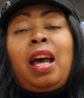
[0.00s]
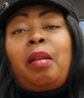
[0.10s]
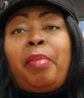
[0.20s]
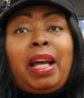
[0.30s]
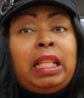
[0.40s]
how
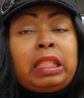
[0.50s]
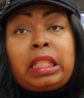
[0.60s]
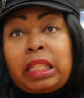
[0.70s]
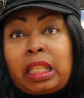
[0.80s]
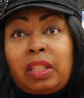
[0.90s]
to buy these
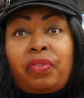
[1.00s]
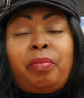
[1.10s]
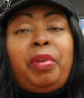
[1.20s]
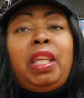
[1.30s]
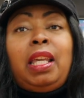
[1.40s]
cookies
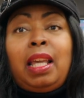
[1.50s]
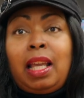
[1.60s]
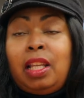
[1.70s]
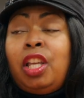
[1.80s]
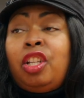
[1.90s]
for me
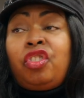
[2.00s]
and